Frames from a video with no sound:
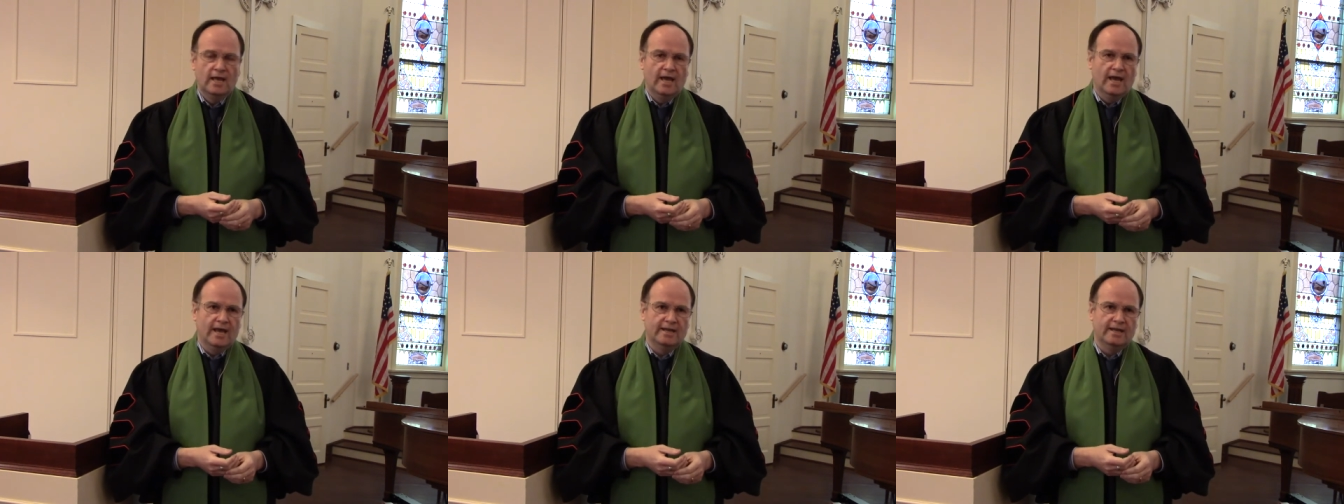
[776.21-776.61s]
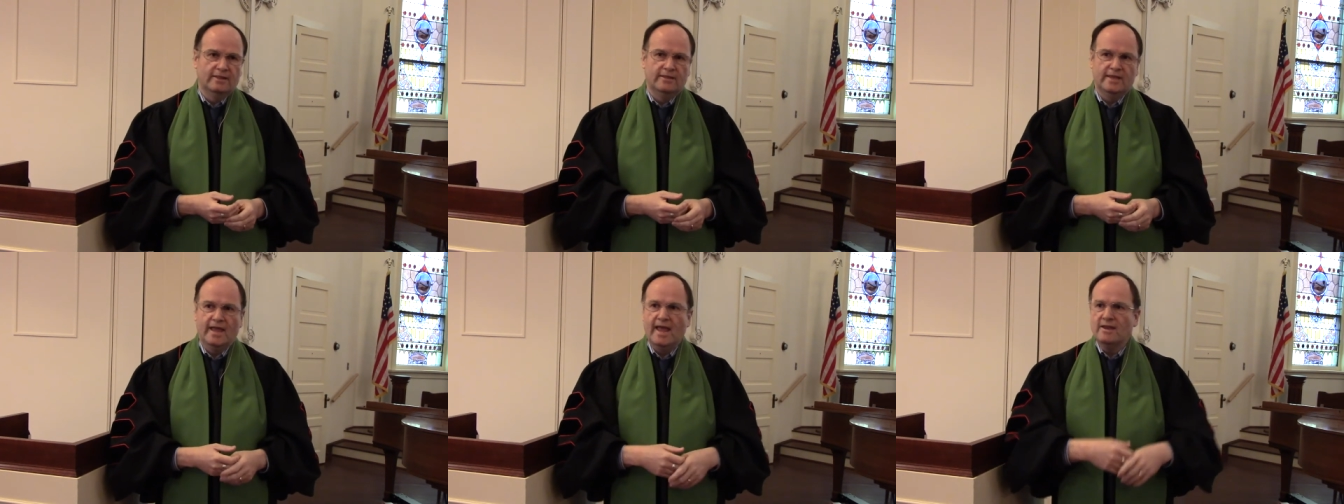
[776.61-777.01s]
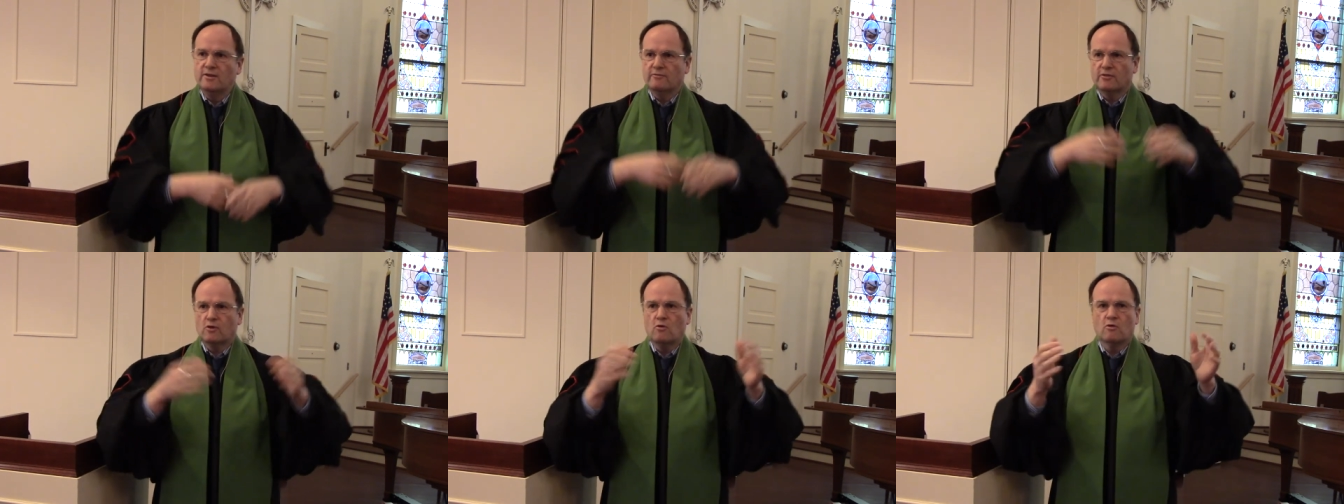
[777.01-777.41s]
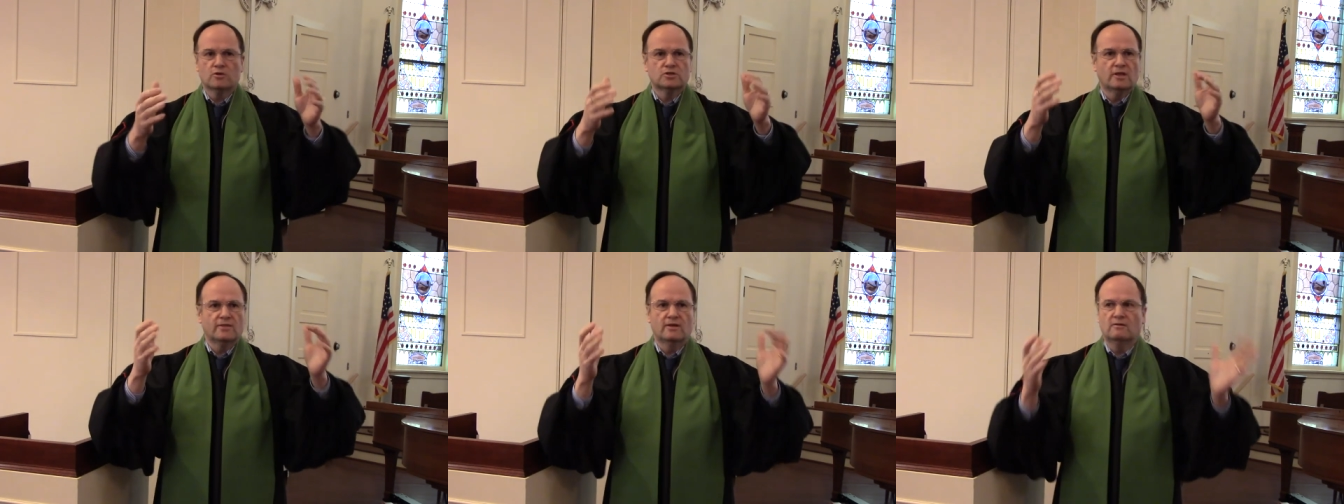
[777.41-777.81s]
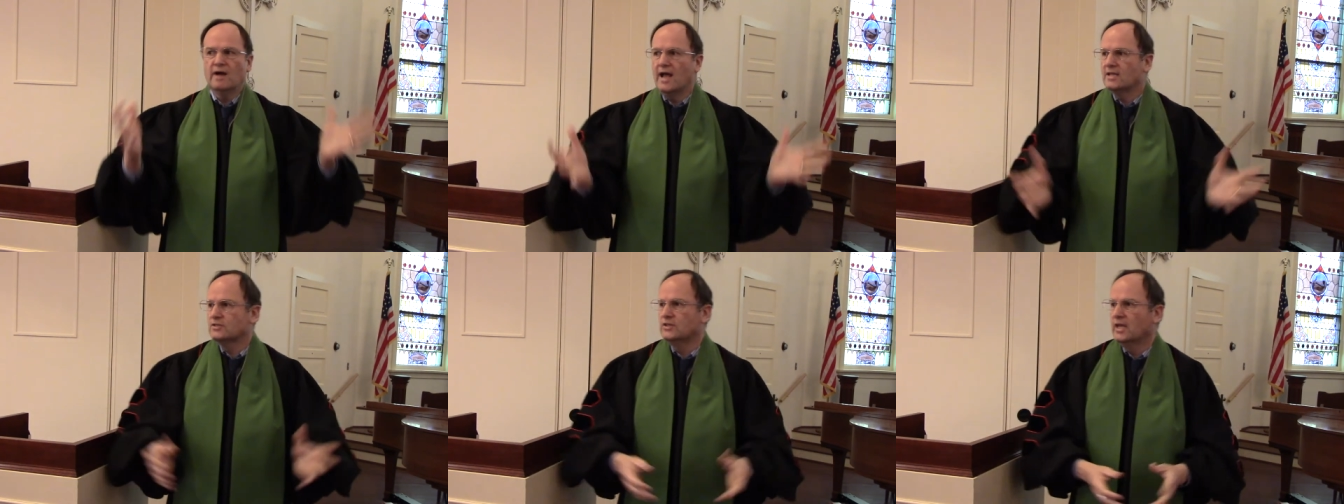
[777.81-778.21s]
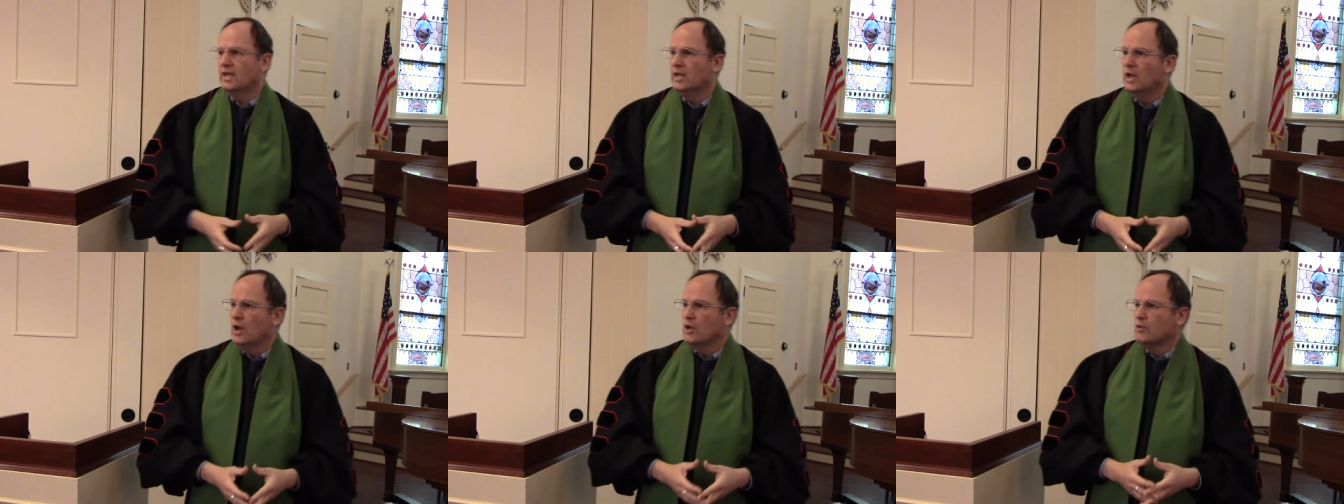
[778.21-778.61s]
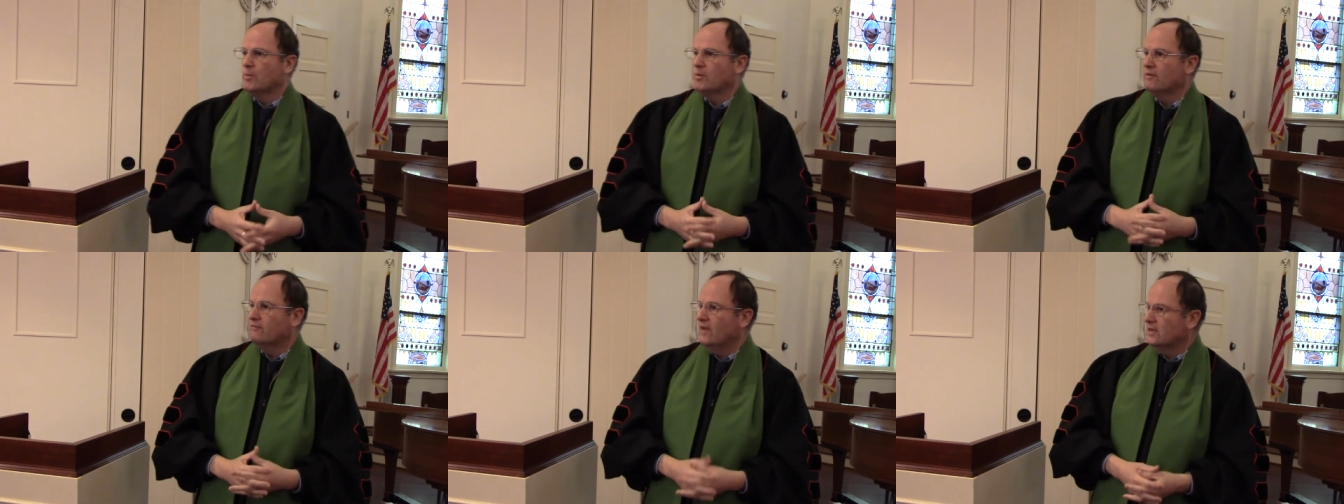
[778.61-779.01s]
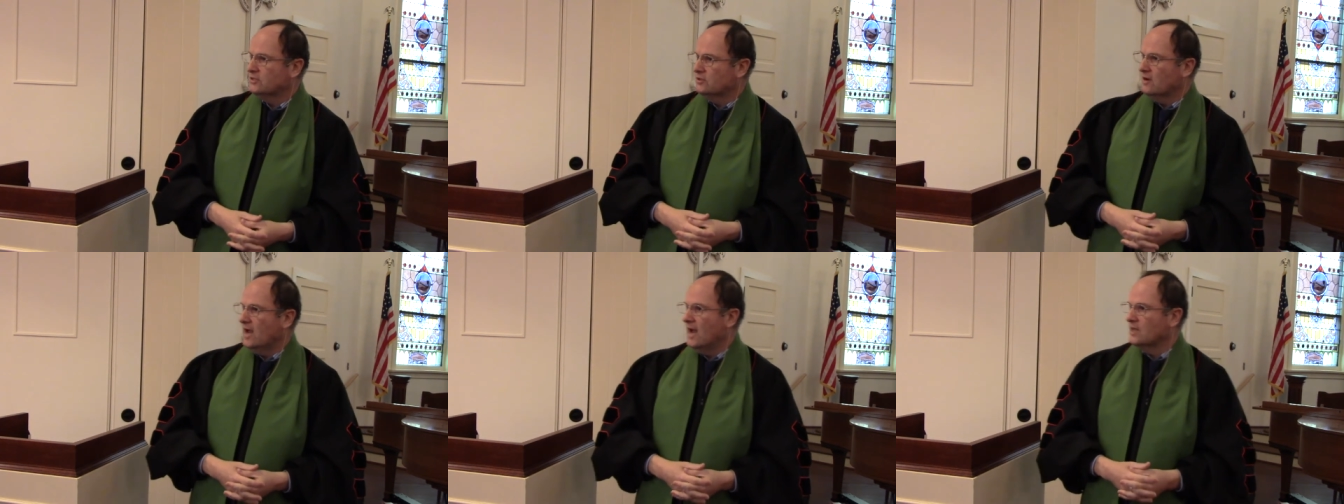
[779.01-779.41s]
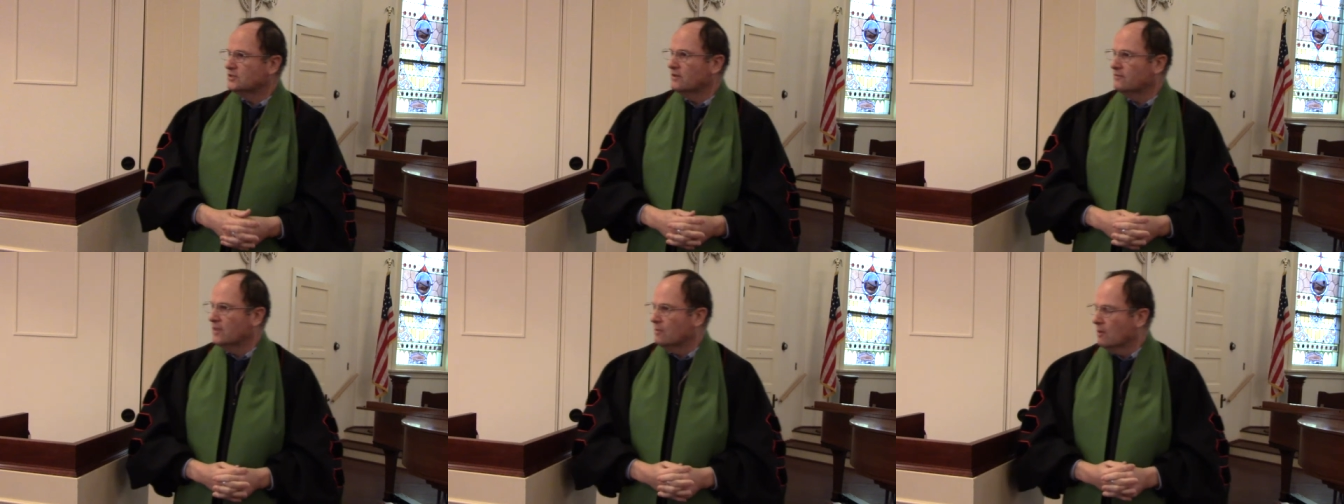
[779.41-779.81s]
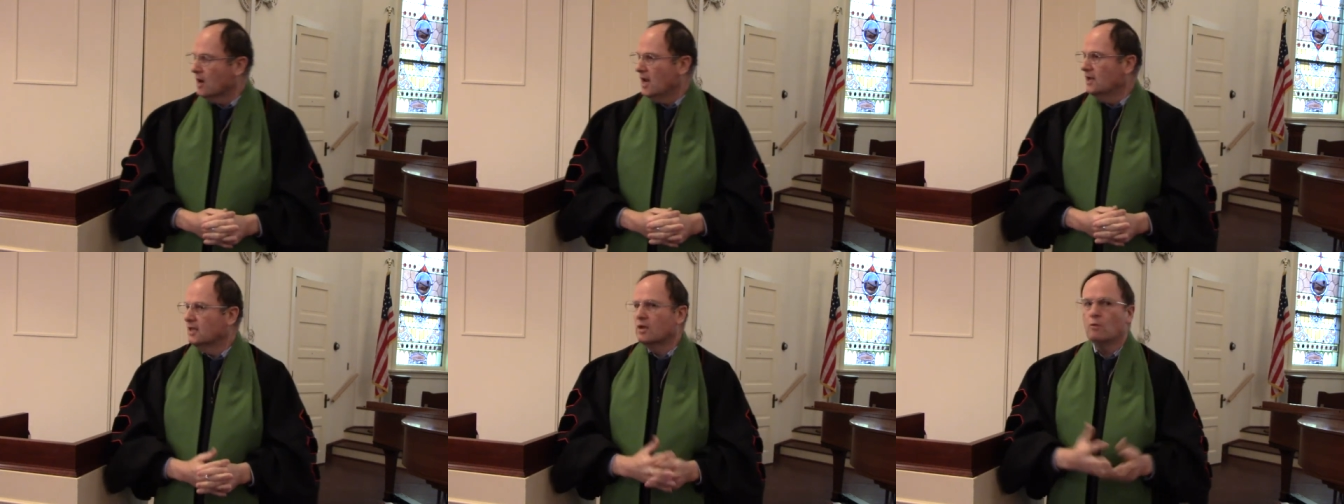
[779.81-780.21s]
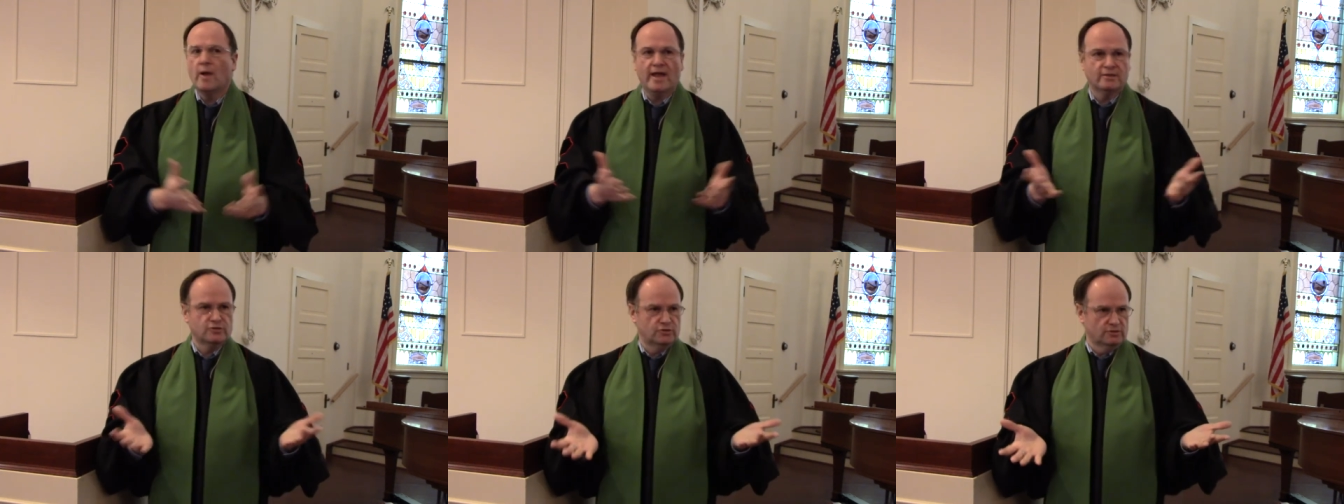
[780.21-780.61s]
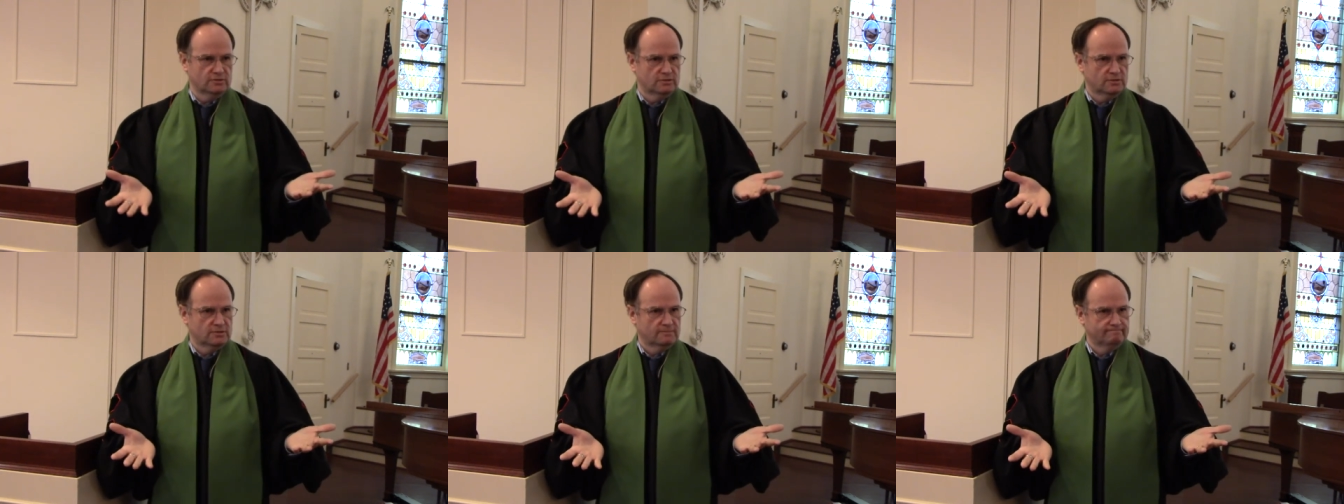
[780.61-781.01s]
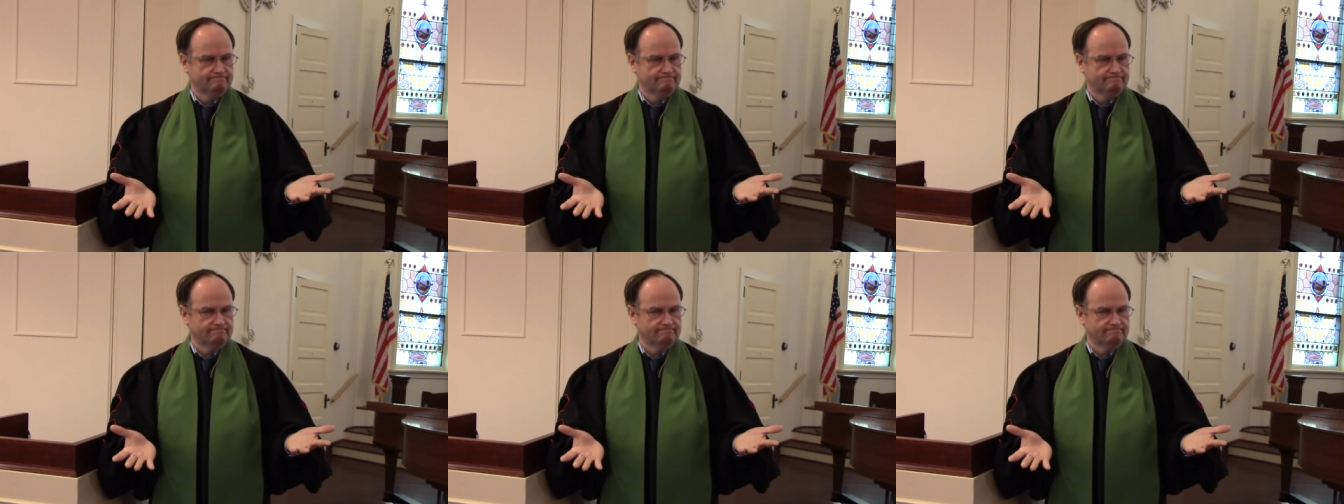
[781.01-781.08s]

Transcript: And at the end of the course, on the last day, the professor asked if there were any questions.